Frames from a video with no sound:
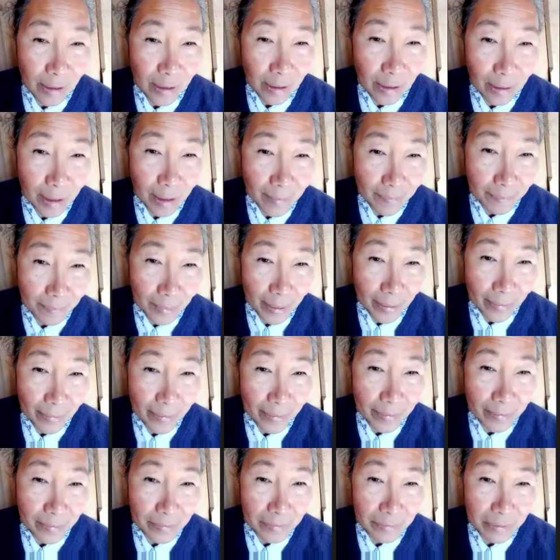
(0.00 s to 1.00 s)
Colette
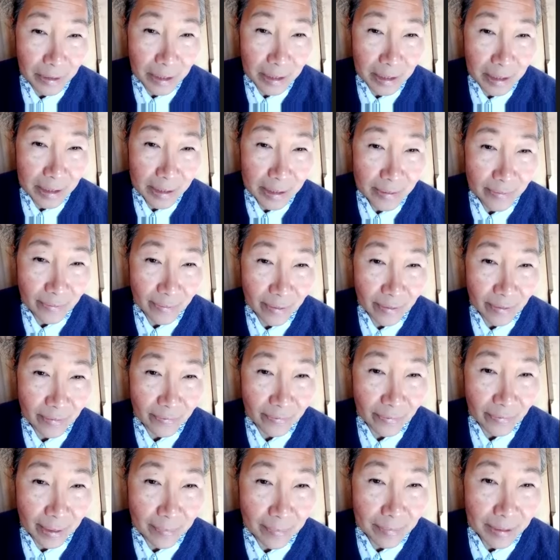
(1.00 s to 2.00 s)
Baron Reed is very
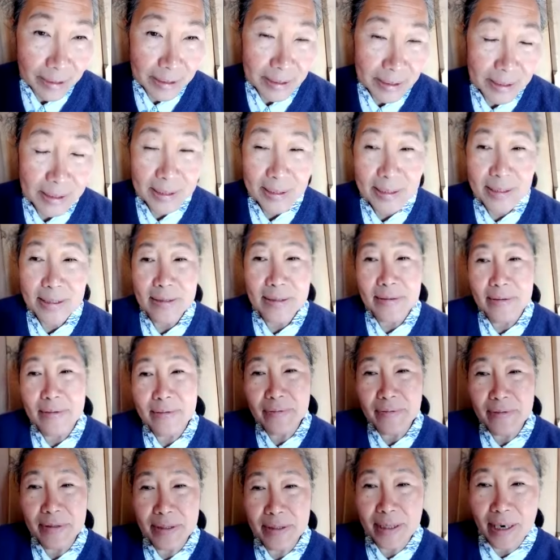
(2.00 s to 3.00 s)
famous
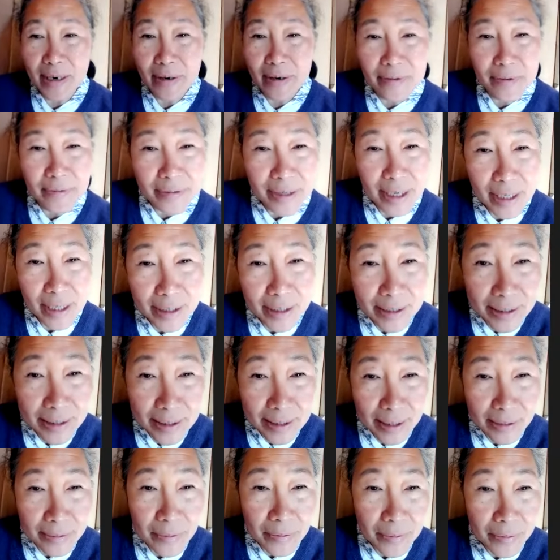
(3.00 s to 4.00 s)
for tarot decks
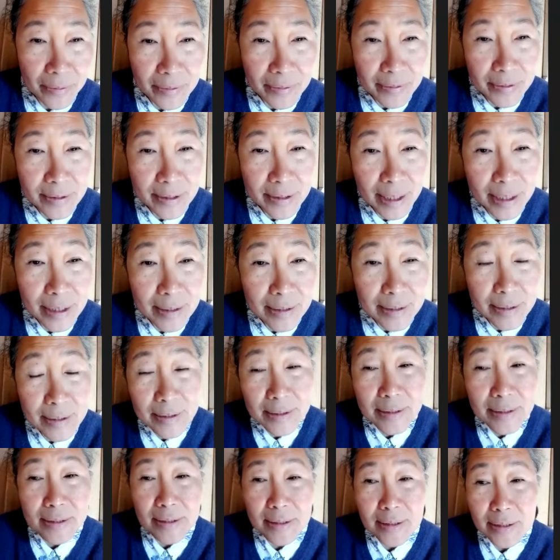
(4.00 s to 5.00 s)
and oracle
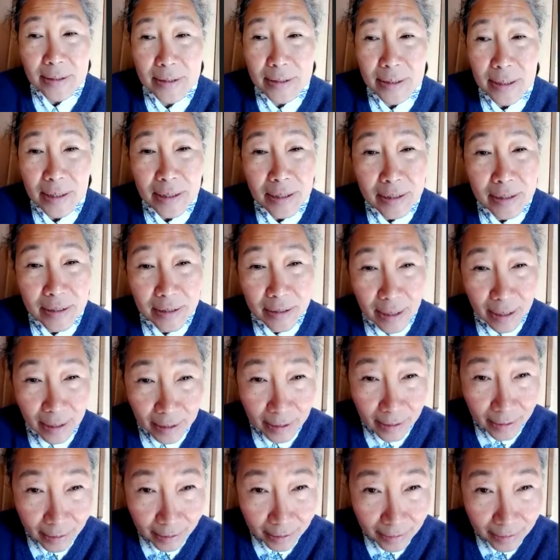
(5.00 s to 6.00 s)
decks. That guy.